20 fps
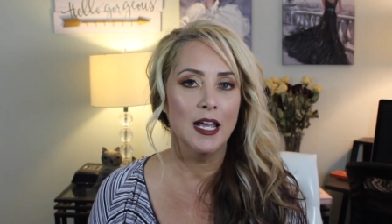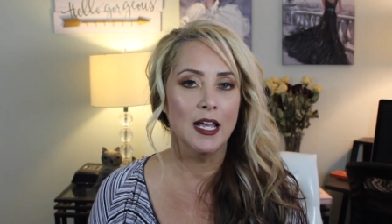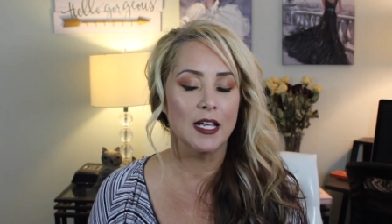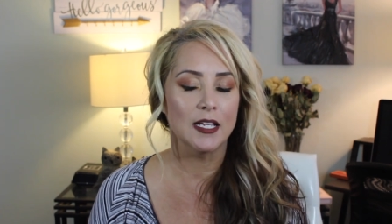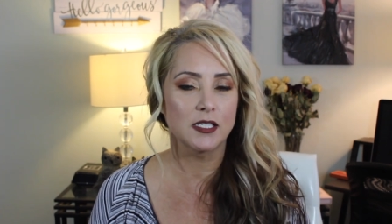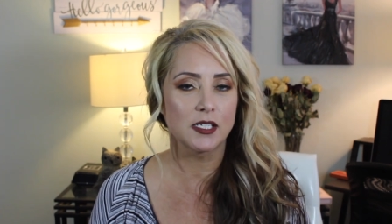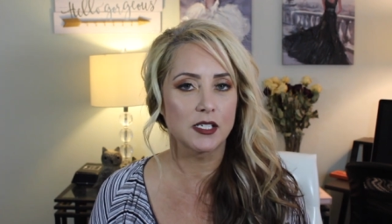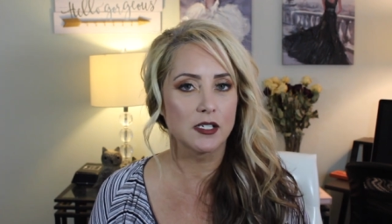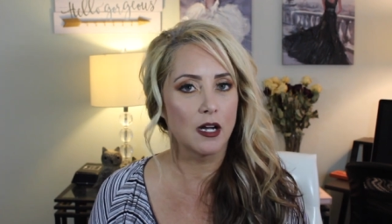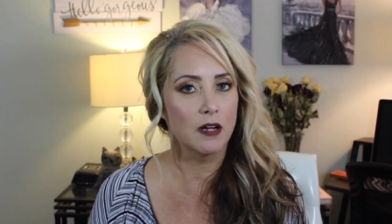
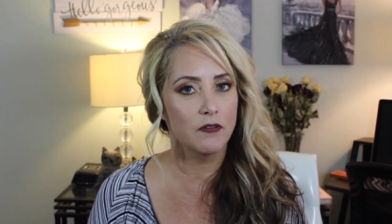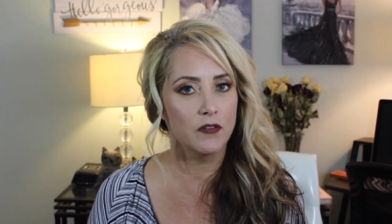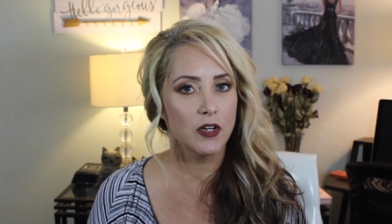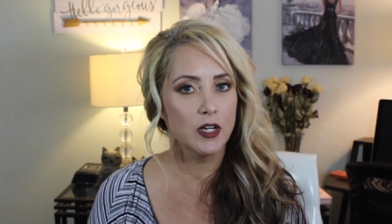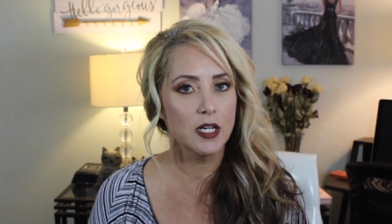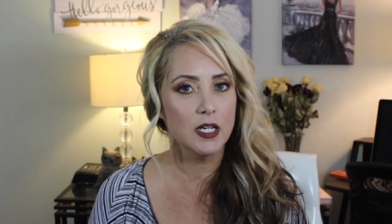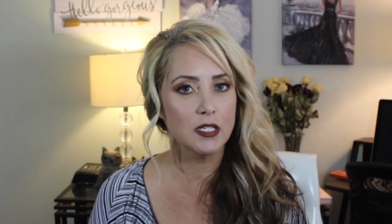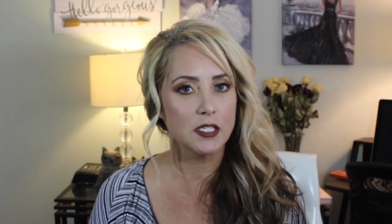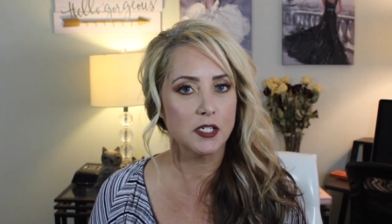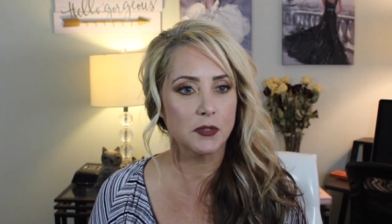It's not
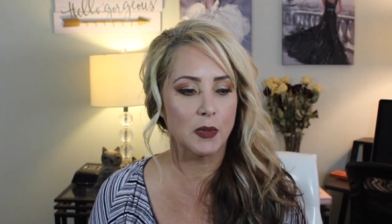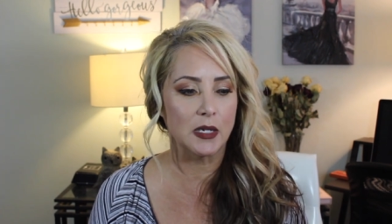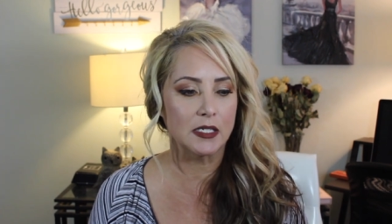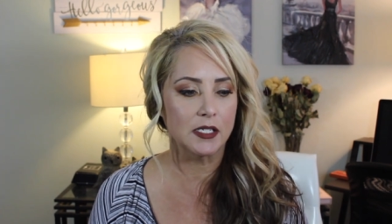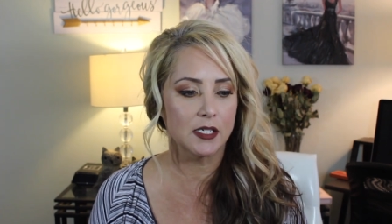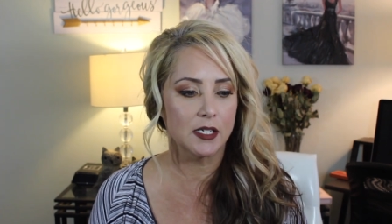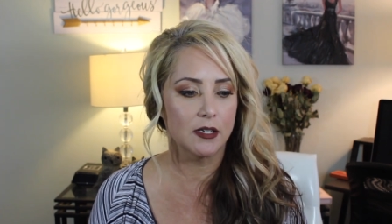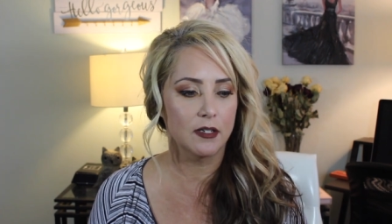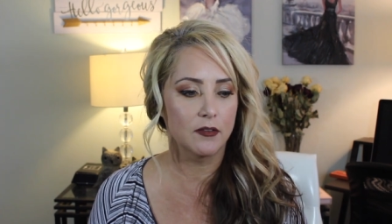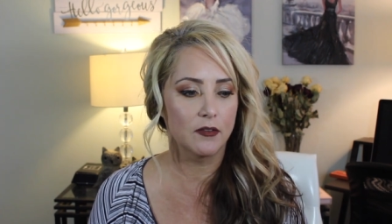very
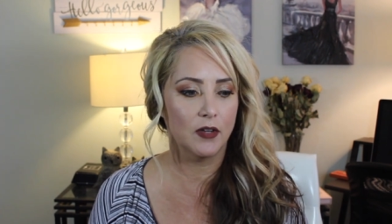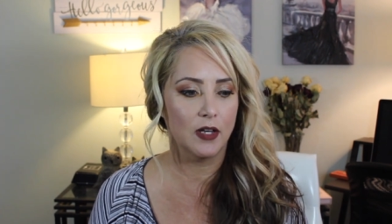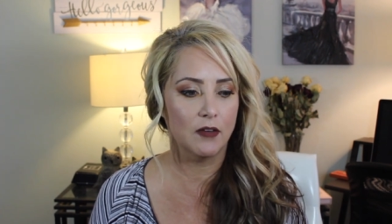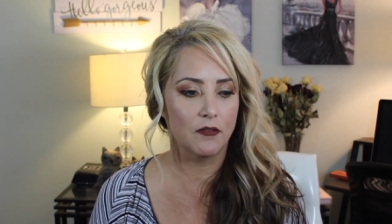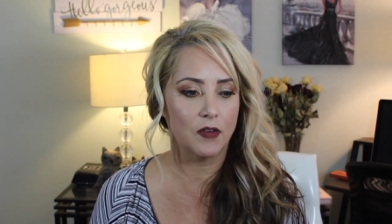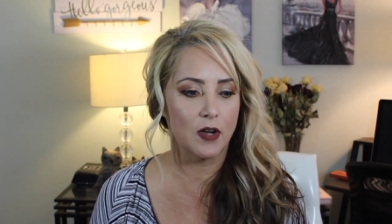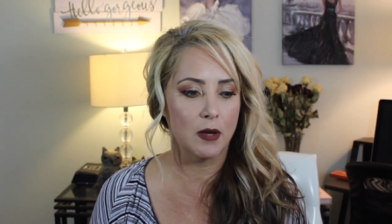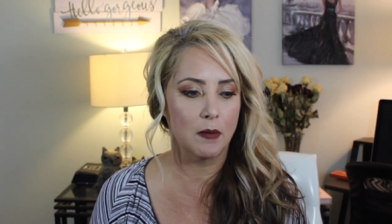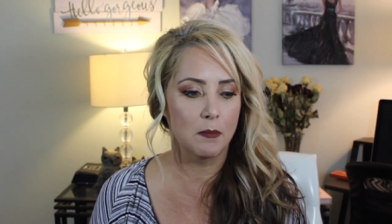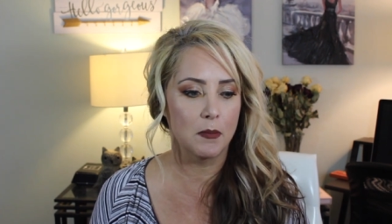expensive.
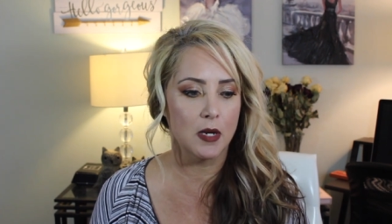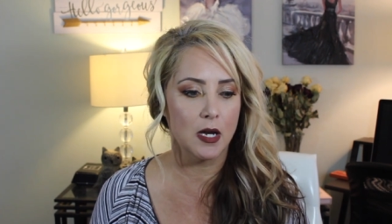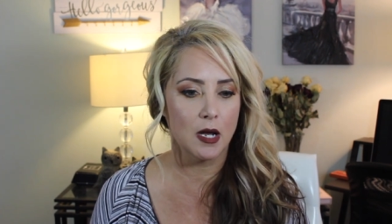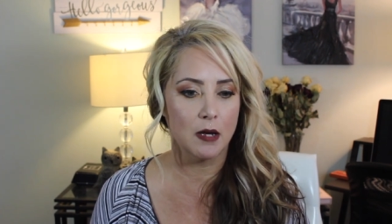If I'm